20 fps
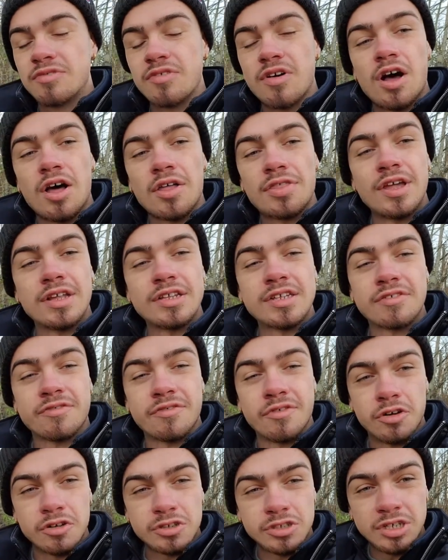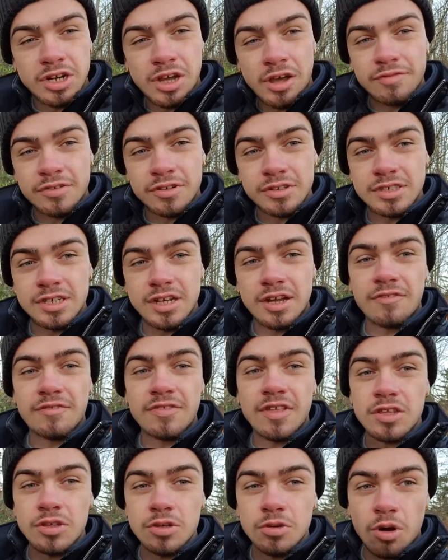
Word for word: authentic version of yourself that you